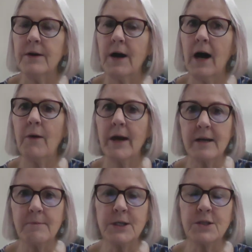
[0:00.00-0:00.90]
how I
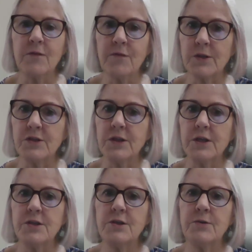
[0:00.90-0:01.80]
can be so
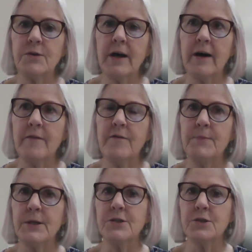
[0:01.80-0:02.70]
fortunate to have
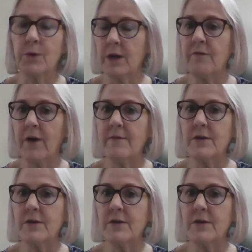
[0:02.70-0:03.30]
been 25